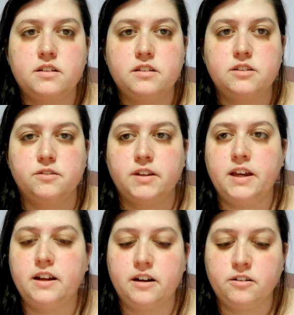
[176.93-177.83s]
So
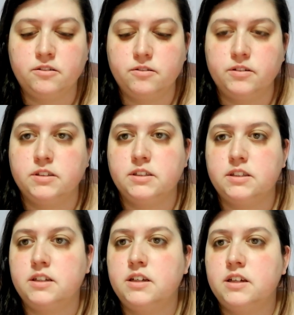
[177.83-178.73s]
Get Out was
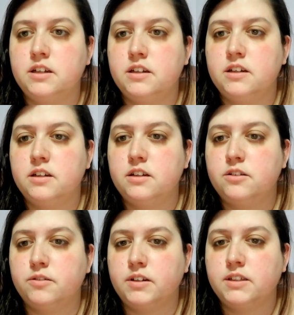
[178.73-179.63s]

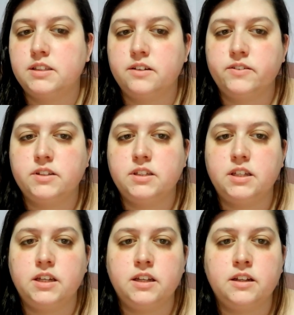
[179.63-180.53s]

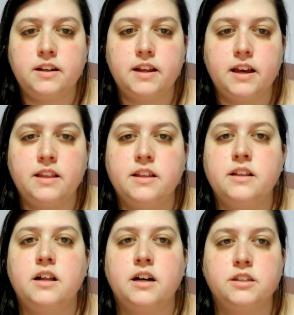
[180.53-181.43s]
2017, and
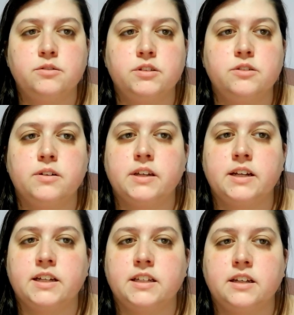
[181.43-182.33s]
then Us was
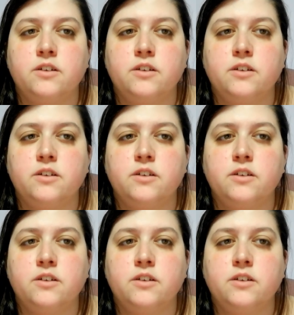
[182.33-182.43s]
2019.